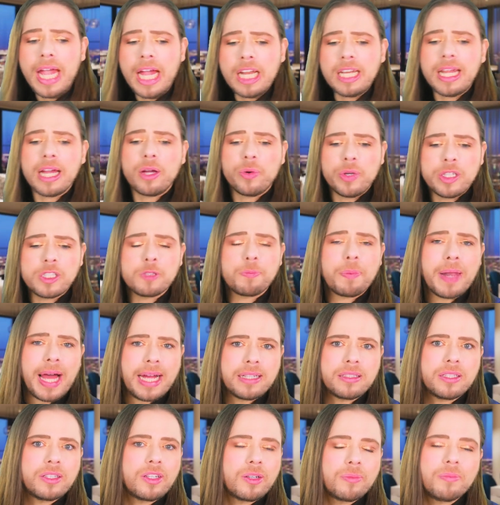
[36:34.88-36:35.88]
And Egoist
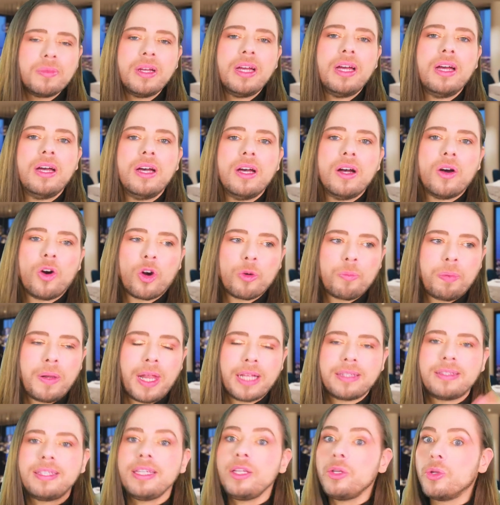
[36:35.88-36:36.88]
Platinum or
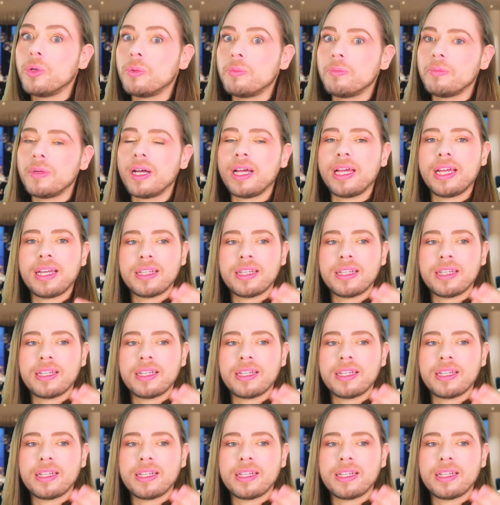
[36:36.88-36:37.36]
Platinum